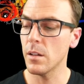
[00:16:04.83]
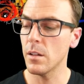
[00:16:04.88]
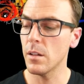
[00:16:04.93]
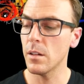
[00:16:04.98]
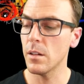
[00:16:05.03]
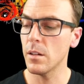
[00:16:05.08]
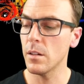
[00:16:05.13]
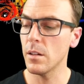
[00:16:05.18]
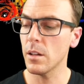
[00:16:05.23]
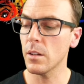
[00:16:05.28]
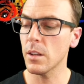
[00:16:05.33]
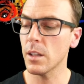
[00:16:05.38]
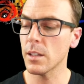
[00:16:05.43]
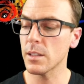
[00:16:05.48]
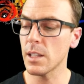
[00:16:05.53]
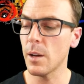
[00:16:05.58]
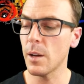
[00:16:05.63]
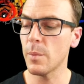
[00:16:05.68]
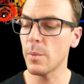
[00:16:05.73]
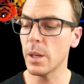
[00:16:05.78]
Nothing's
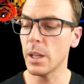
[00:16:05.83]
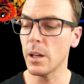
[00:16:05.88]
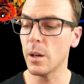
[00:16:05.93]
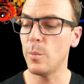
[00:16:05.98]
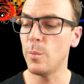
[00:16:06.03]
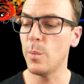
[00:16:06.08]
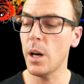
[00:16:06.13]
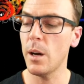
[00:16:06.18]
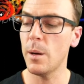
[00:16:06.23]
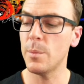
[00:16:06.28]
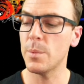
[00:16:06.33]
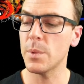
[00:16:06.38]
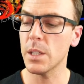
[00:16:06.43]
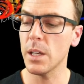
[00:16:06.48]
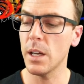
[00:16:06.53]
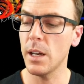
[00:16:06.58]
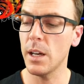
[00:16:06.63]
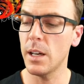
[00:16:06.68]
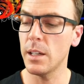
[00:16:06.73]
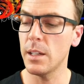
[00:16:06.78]
happening on Bob's
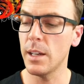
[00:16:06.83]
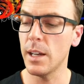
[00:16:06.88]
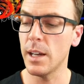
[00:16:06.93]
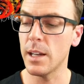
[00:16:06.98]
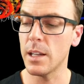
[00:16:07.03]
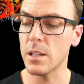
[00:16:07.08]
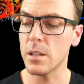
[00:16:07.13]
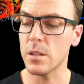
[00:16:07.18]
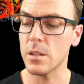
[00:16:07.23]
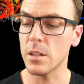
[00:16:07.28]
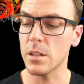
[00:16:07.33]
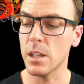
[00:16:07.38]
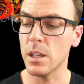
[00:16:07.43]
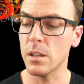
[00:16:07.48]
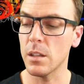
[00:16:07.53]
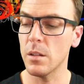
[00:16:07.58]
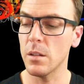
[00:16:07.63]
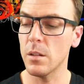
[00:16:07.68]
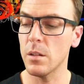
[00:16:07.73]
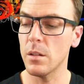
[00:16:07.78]
side as
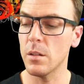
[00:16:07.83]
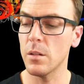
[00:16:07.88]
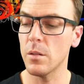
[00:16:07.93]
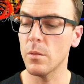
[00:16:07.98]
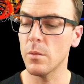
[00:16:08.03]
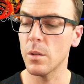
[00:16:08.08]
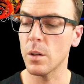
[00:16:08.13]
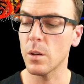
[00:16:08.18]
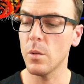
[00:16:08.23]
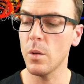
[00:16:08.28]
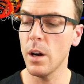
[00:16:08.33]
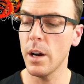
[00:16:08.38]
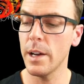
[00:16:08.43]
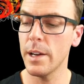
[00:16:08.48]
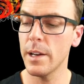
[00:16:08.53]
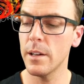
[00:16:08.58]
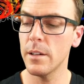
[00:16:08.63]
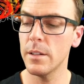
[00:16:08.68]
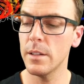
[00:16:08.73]
required,